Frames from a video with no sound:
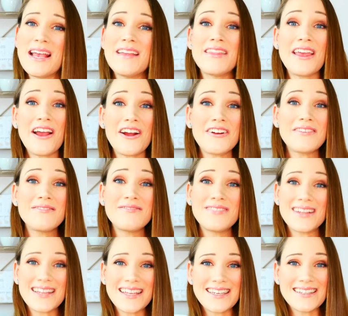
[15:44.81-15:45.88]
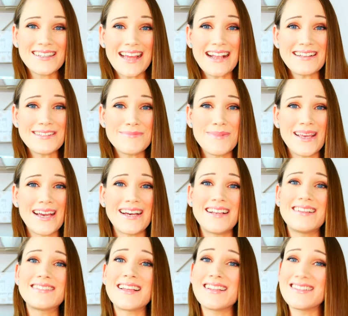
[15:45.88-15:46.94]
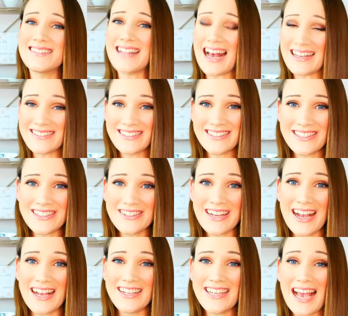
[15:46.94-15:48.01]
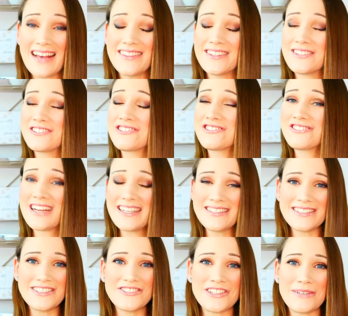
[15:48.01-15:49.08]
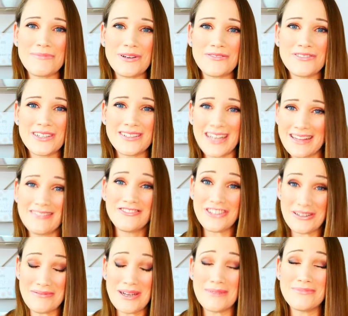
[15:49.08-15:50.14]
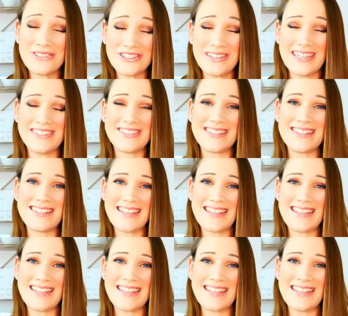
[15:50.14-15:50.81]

They are affiliate links because last year I had the crazy dream come true,